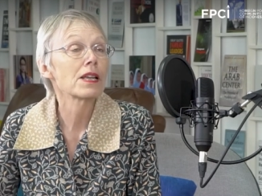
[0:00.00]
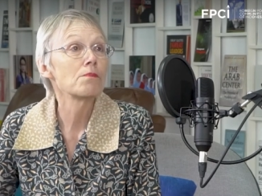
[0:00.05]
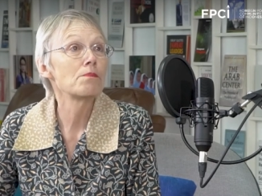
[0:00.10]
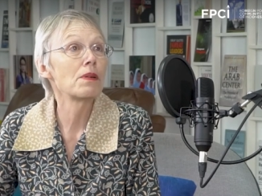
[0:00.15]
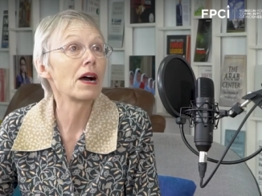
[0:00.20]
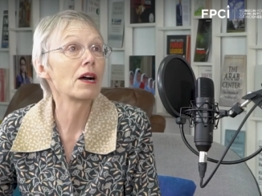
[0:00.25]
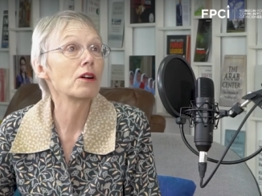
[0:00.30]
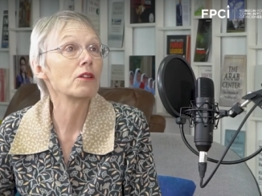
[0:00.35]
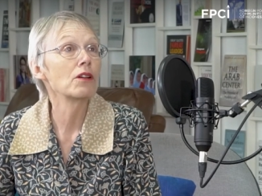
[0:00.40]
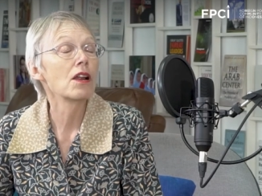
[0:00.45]

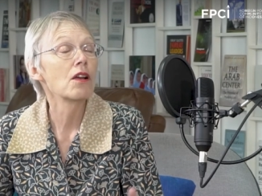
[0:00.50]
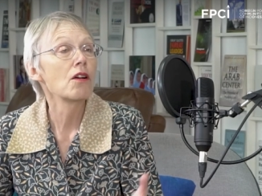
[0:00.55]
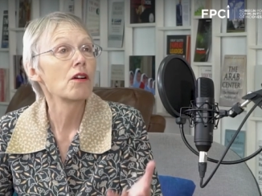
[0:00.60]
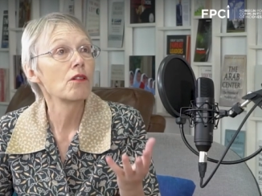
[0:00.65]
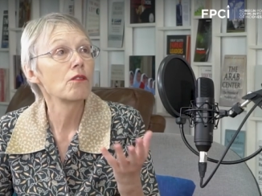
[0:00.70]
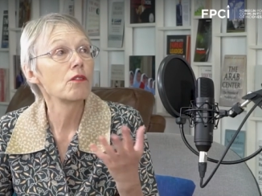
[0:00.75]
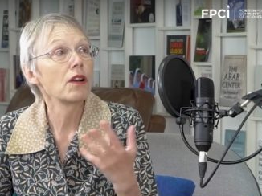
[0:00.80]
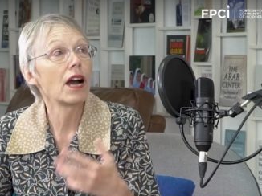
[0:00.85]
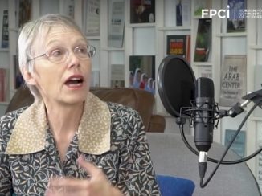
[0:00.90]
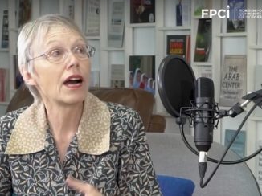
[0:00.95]
But
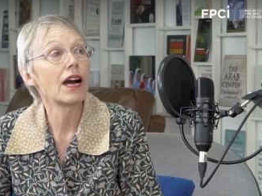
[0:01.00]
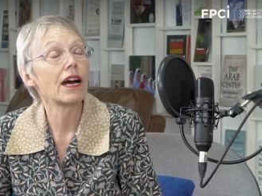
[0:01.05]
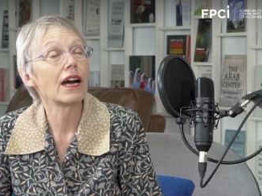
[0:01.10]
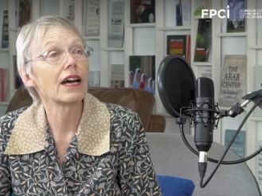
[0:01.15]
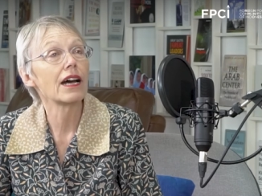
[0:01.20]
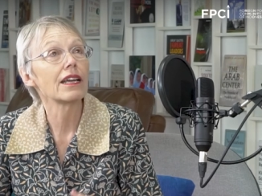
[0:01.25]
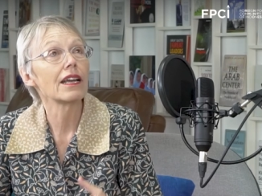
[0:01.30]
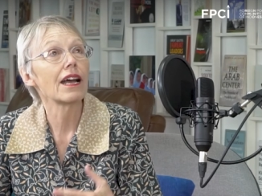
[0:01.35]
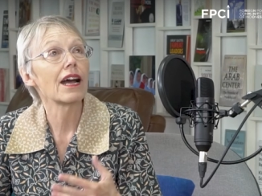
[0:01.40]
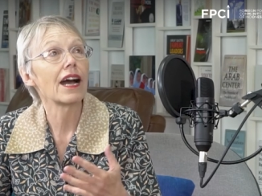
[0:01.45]

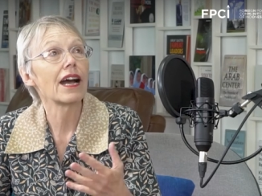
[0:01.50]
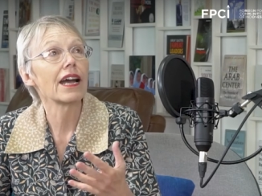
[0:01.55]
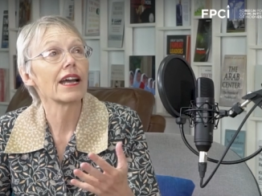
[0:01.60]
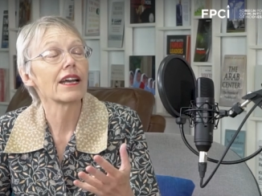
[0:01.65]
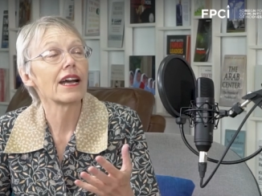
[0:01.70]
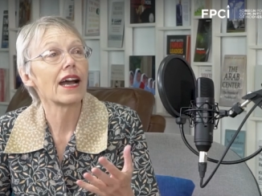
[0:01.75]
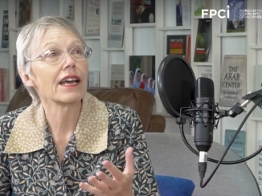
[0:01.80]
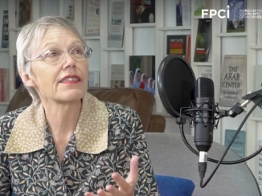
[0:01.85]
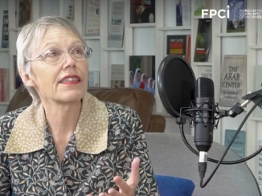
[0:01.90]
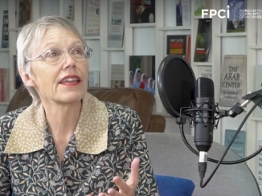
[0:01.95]

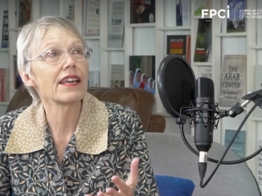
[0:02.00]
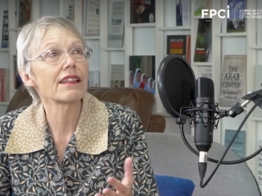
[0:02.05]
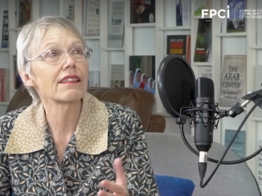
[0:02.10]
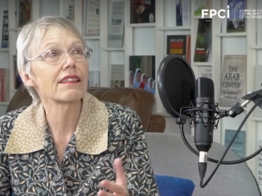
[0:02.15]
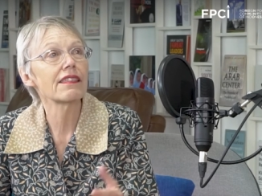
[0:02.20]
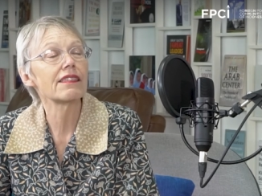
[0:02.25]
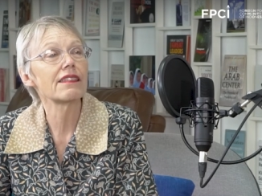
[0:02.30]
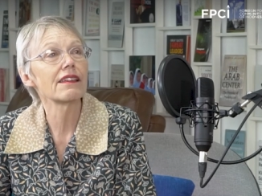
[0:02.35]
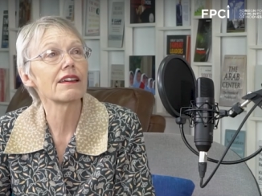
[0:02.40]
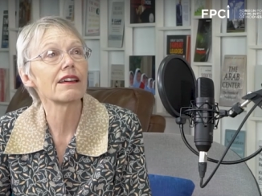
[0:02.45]
I think
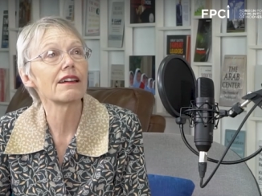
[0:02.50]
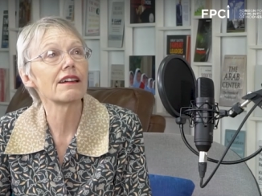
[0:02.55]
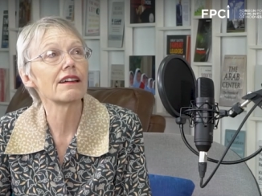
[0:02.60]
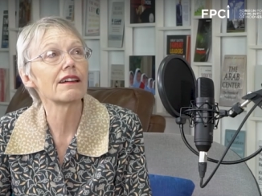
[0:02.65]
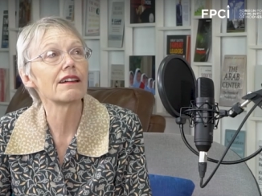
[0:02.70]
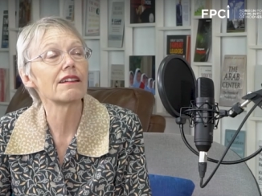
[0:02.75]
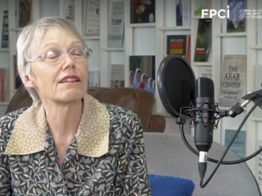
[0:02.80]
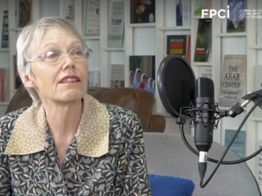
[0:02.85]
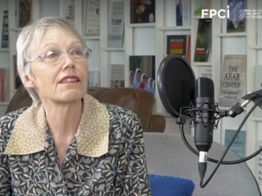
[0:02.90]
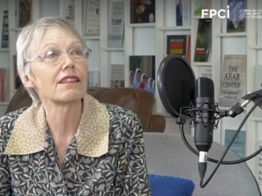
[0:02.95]

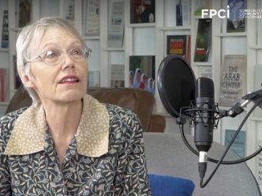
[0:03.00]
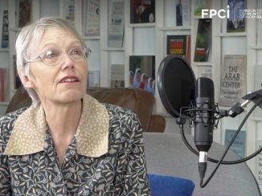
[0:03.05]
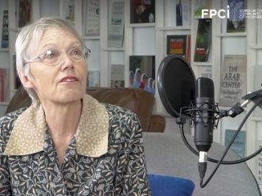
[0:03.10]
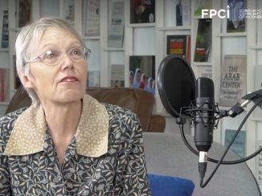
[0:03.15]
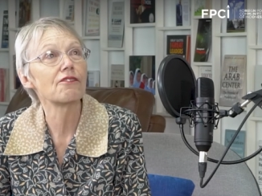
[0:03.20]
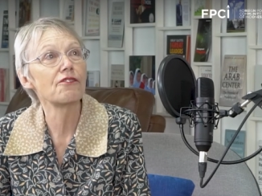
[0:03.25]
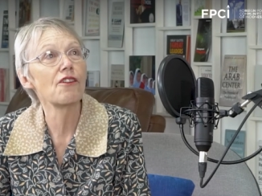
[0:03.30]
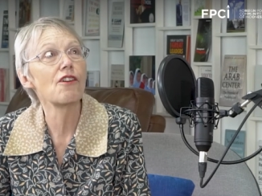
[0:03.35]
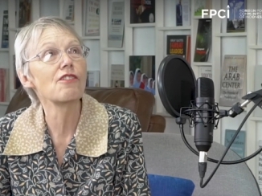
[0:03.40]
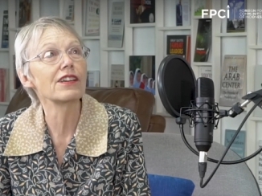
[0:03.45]
the
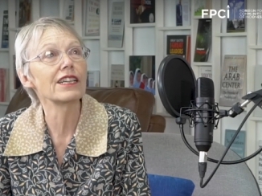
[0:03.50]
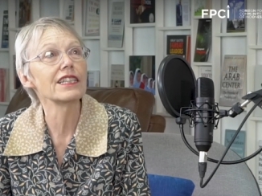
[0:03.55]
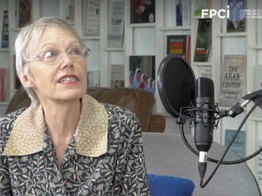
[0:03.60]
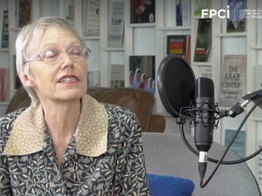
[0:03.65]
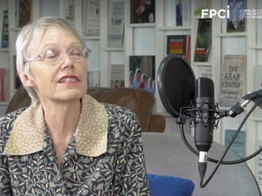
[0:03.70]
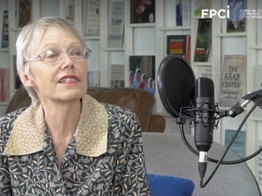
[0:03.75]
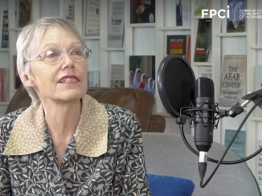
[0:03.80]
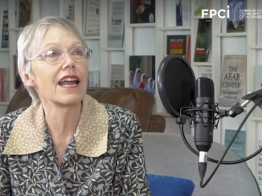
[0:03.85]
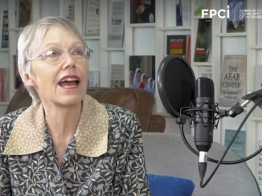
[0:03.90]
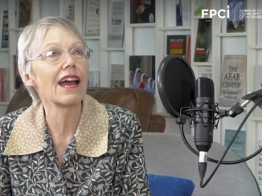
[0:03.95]

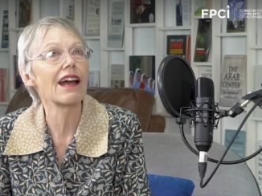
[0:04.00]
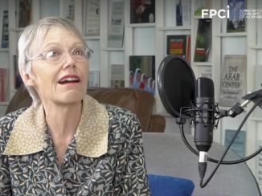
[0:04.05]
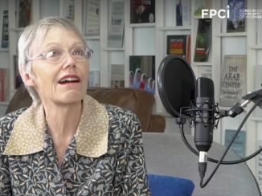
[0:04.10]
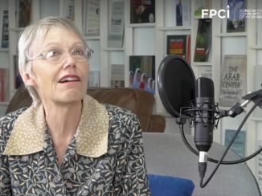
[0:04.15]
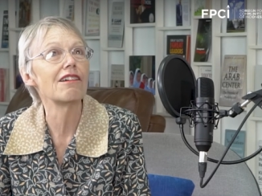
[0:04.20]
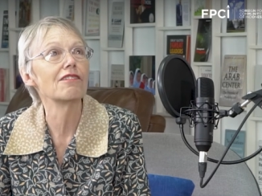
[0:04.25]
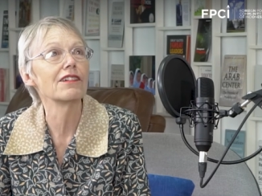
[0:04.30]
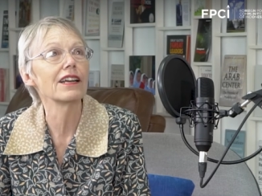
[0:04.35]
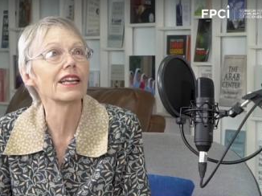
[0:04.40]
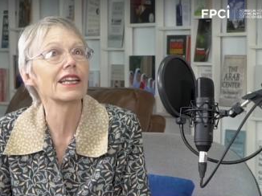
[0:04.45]
focus
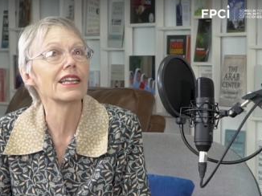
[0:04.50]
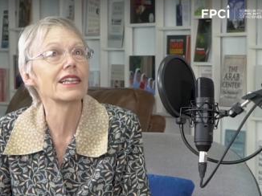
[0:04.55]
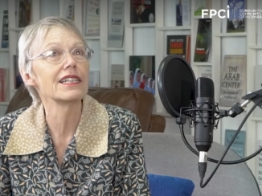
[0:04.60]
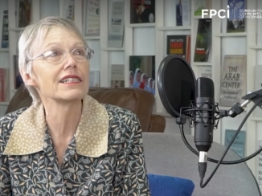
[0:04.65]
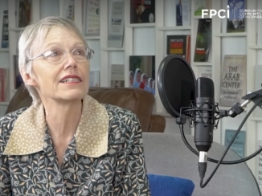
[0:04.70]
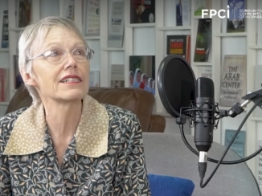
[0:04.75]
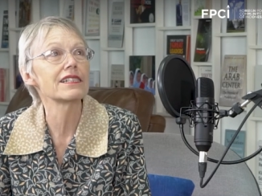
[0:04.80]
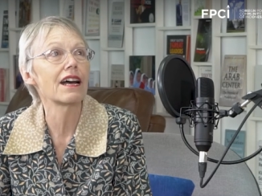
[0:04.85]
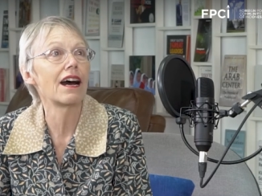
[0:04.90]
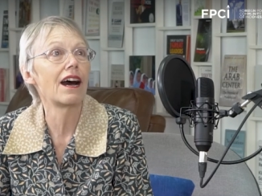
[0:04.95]
now
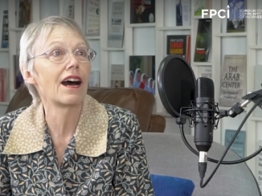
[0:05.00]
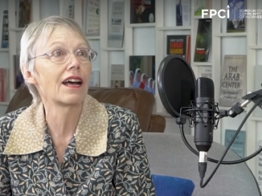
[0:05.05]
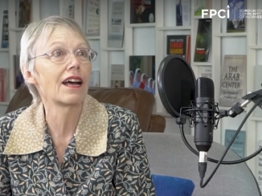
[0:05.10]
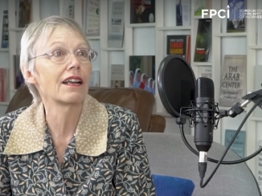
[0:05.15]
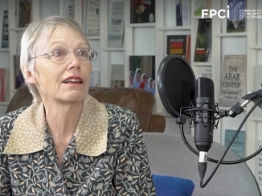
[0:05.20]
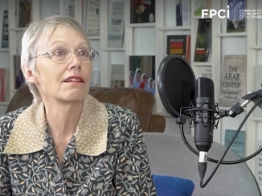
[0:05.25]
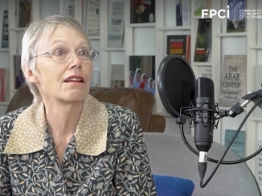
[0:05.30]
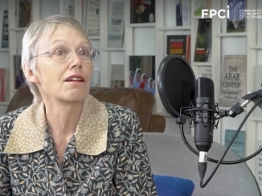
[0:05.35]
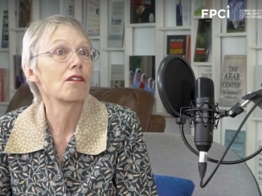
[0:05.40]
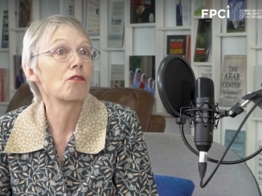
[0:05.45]
is
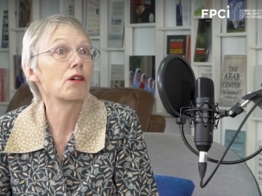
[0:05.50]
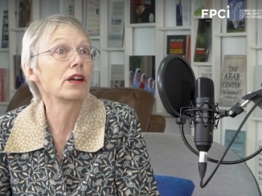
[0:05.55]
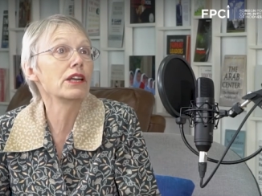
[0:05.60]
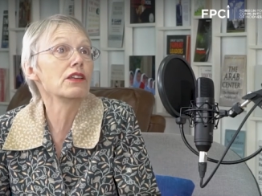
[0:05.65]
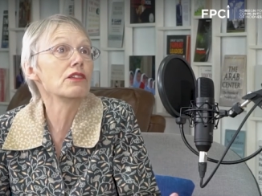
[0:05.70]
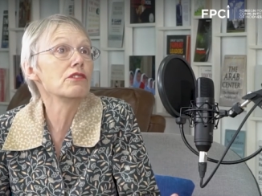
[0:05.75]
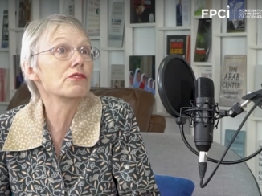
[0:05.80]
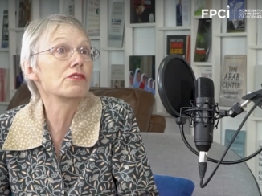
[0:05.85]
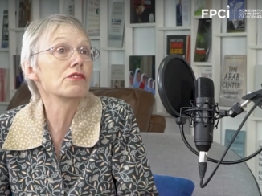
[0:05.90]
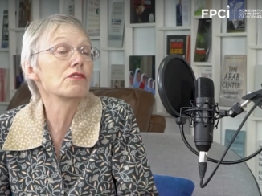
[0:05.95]
on what do
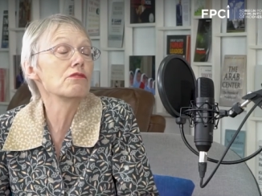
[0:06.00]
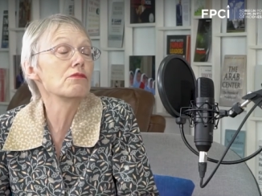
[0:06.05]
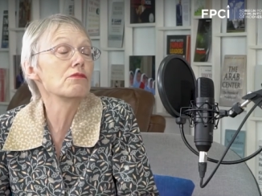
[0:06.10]
you do